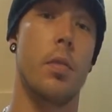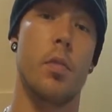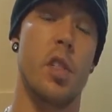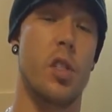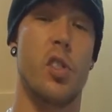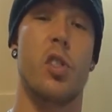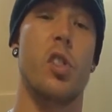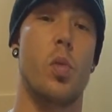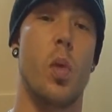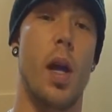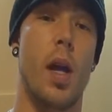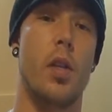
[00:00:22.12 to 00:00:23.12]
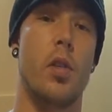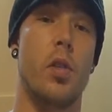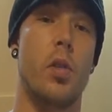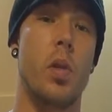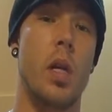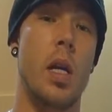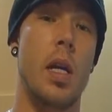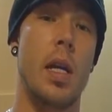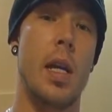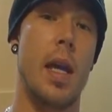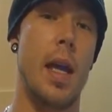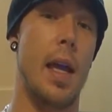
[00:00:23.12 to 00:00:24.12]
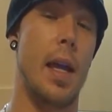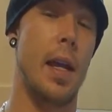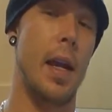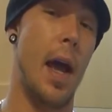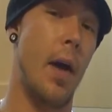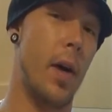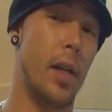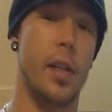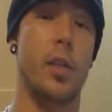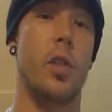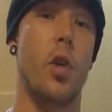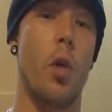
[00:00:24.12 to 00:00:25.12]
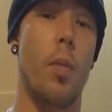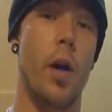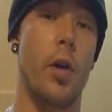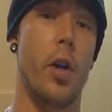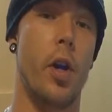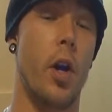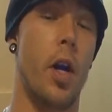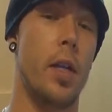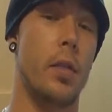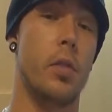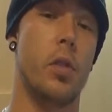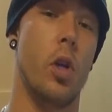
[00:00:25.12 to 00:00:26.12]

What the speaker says: This is just what I do and how I like to go about it, alright?